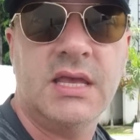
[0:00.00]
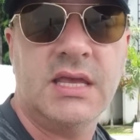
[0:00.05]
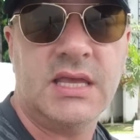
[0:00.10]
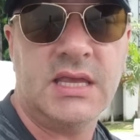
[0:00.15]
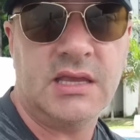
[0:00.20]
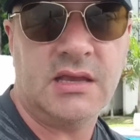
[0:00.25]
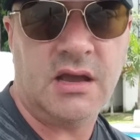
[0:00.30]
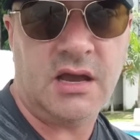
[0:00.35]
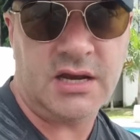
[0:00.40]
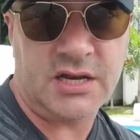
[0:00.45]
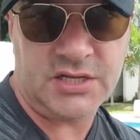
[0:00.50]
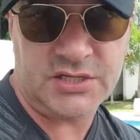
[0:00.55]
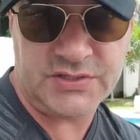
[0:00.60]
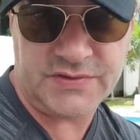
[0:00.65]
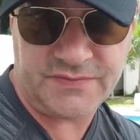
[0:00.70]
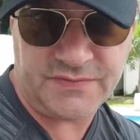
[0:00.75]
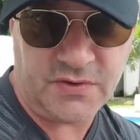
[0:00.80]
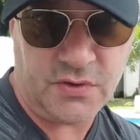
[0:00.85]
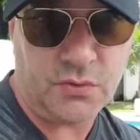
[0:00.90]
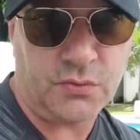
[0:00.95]
He got
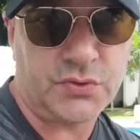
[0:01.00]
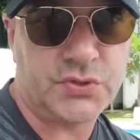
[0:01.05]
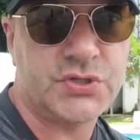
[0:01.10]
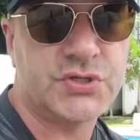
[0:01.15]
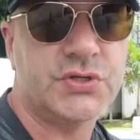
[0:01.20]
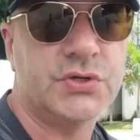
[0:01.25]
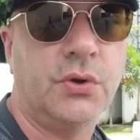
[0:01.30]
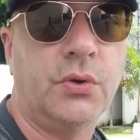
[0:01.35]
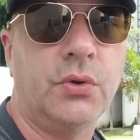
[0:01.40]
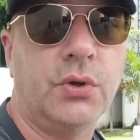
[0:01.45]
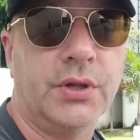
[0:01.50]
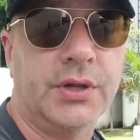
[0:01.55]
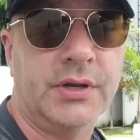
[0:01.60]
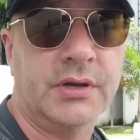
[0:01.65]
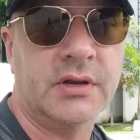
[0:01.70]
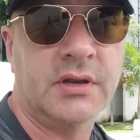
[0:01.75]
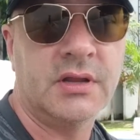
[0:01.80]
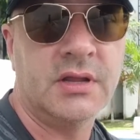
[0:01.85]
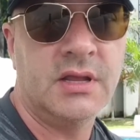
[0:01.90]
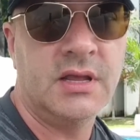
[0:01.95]
his phone
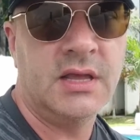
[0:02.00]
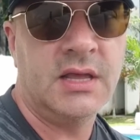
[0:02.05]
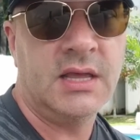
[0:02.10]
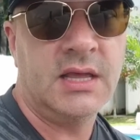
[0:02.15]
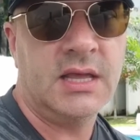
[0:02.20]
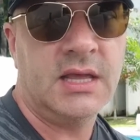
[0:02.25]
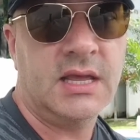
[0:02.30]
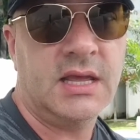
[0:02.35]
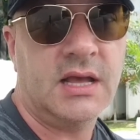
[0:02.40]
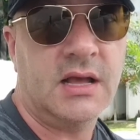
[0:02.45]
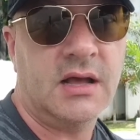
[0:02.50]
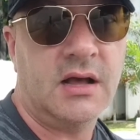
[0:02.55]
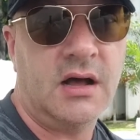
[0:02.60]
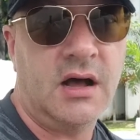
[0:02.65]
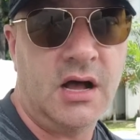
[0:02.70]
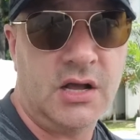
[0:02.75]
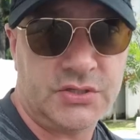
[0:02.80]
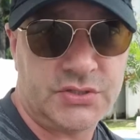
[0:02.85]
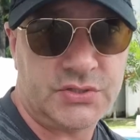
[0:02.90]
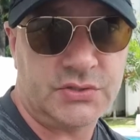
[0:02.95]
stolen
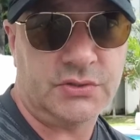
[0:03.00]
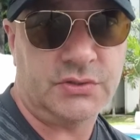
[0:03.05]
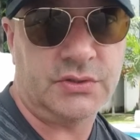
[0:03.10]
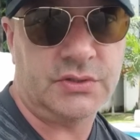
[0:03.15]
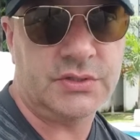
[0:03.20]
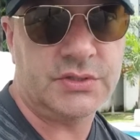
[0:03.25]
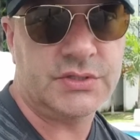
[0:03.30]
also.